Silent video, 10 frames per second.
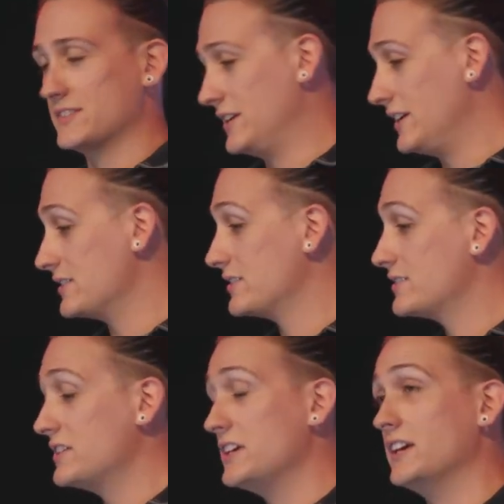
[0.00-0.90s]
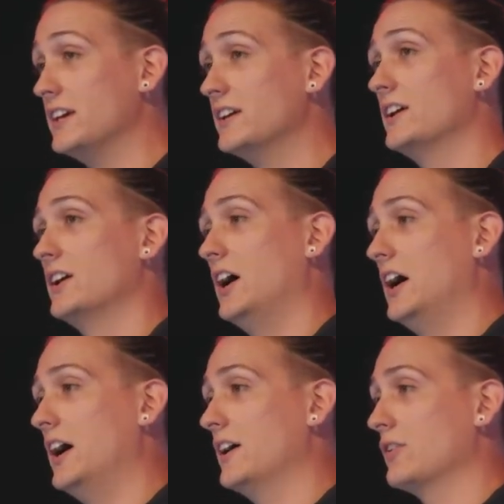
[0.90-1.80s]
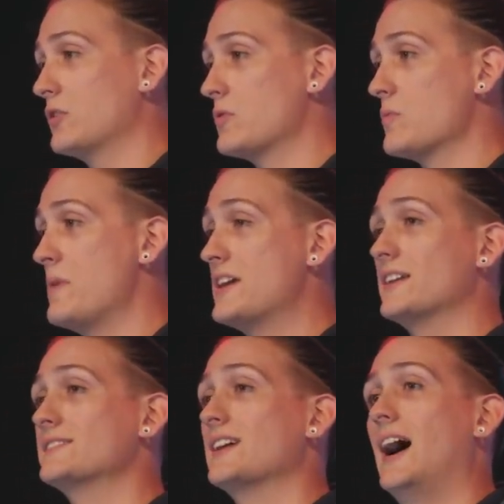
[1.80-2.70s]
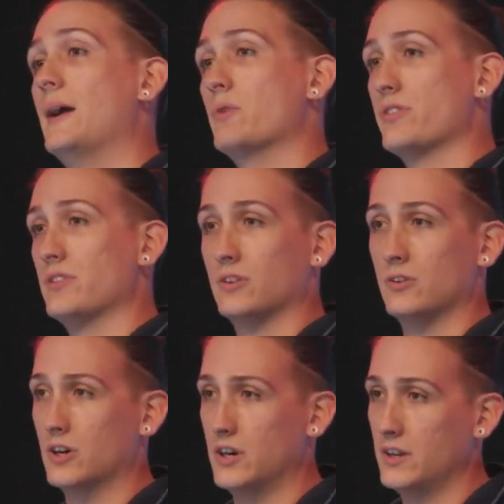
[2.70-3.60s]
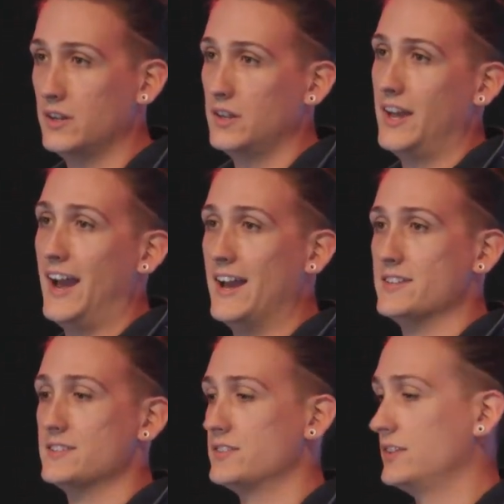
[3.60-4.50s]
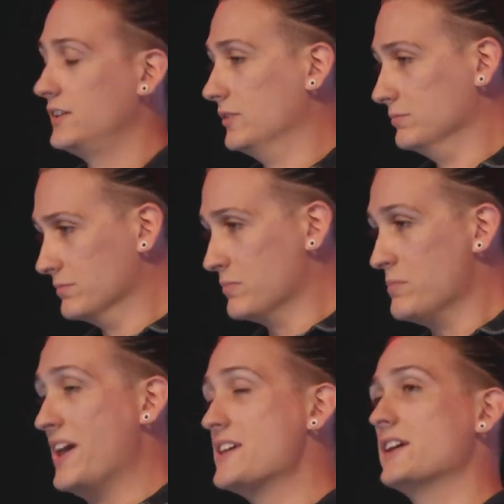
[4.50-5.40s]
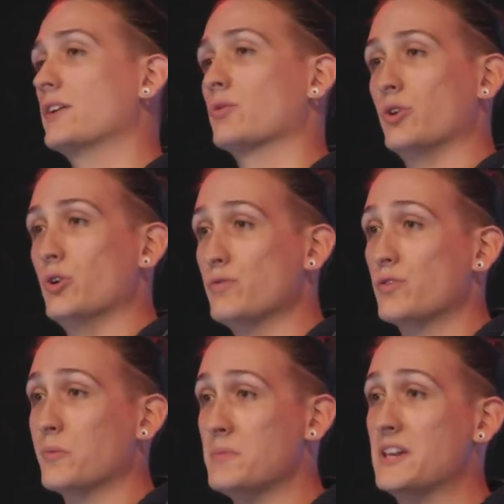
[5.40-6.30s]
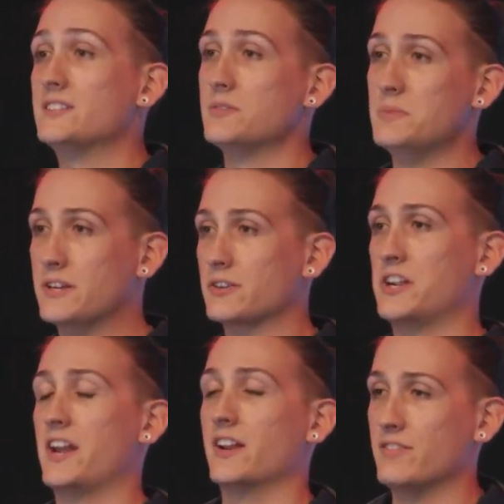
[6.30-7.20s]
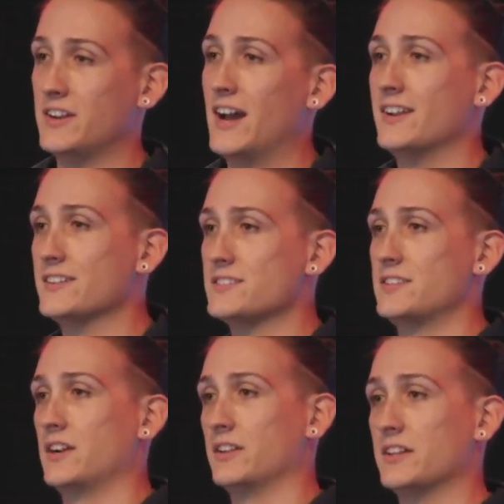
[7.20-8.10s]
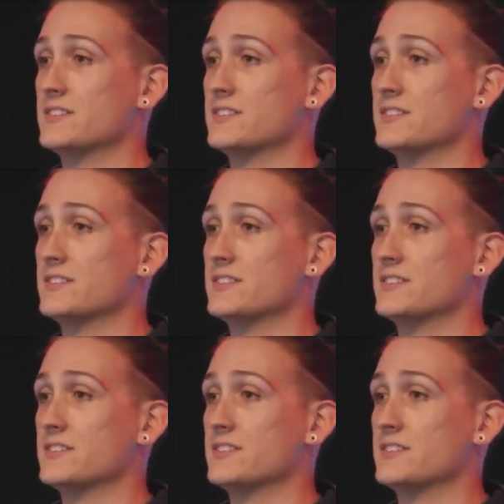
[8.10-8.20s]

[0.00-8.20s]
I need to see making time with the Lord as making room for me to be creative, and not necessarily